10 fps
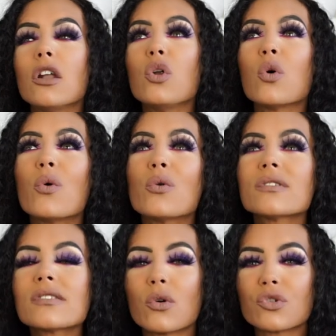
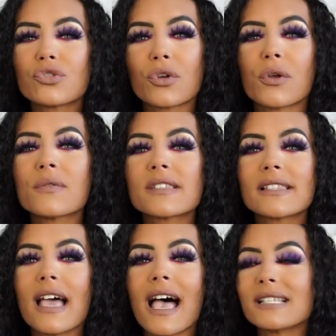laws or truths
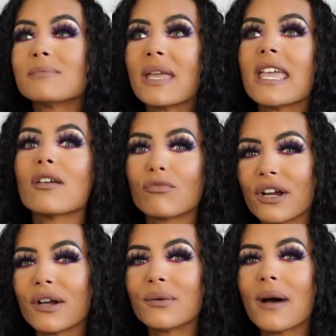as being
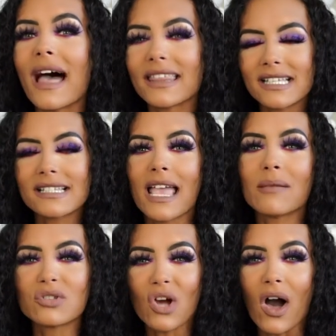real at the
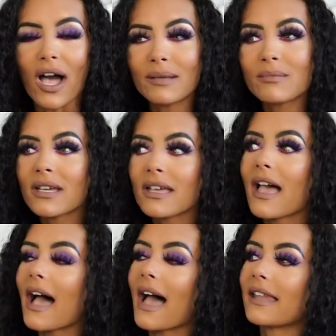same time
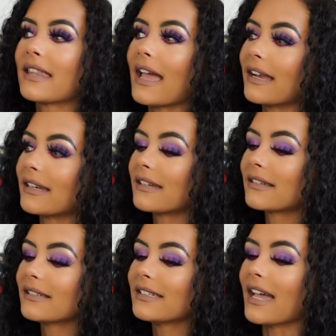and then
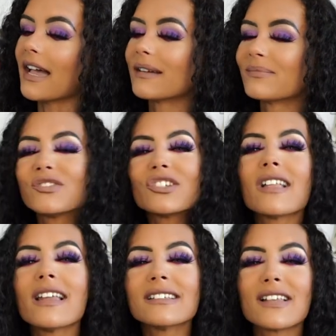yeah, just
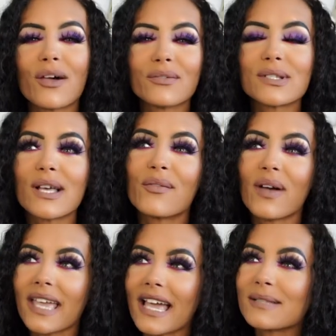learning to love yourself,
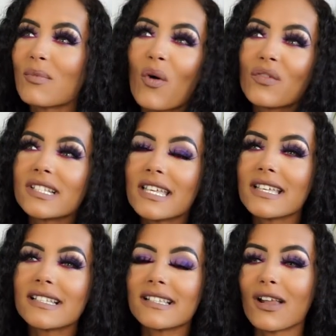I guess. But obviously,
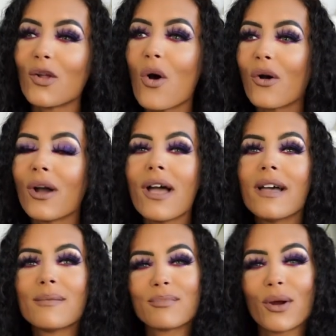this is a long
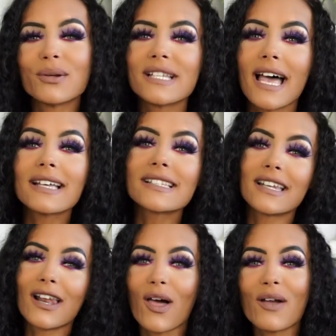process
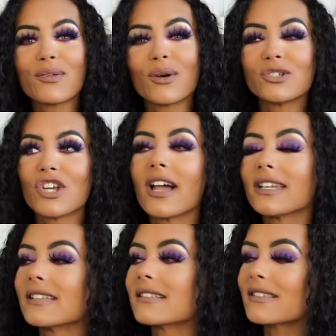and a lifelong
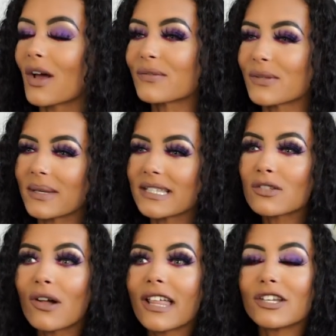journey and stuff. So it's
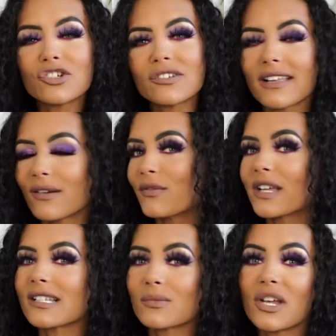not like you're just going to
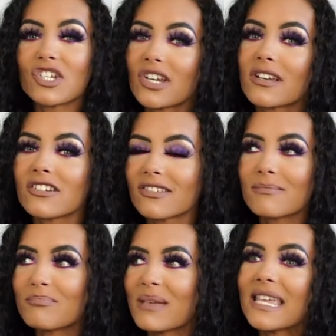flick a switch and just
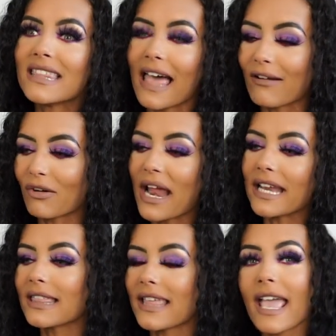be there or
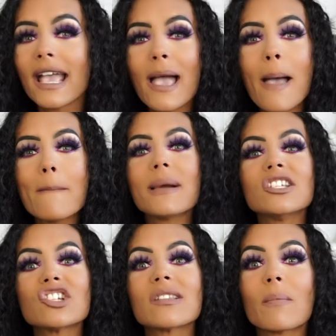anything. But
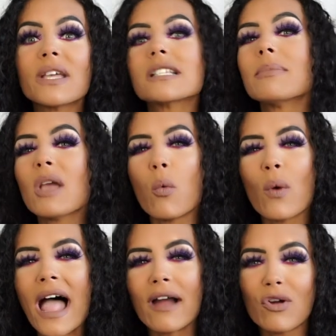it's just something to be
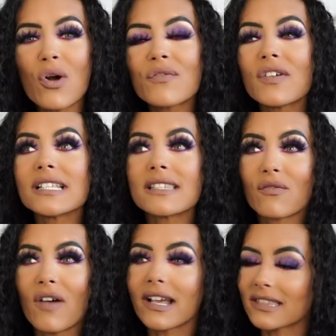aware of is the
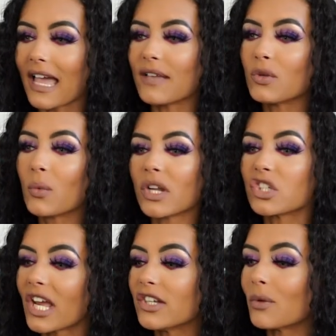fact that if you want to
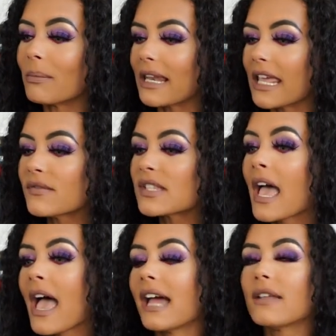change your beliefs
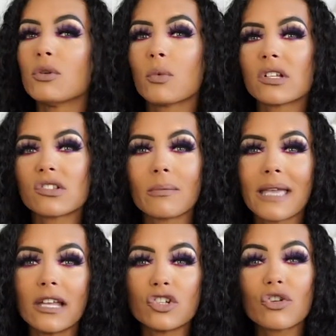and if you want to stop
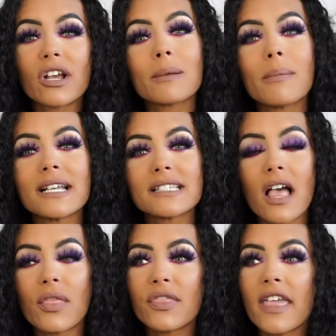getting triggered by
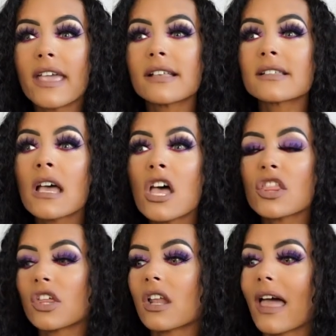certain things,
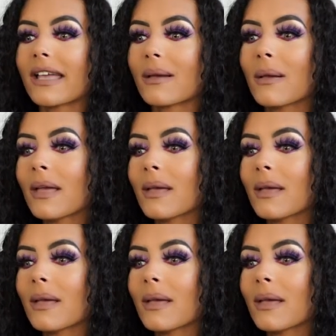the like